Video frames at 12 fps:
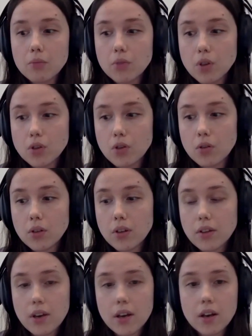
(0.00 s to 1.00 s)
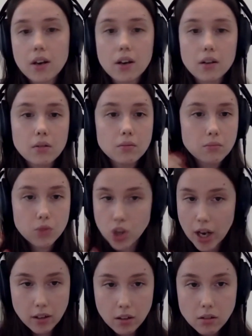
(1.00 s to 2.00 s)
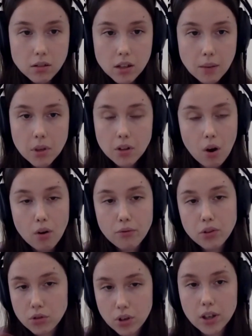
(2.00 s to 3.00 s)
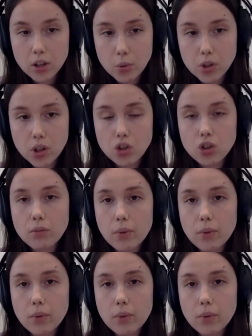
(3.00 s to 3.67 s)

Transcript: not only their channels, of user acquisition,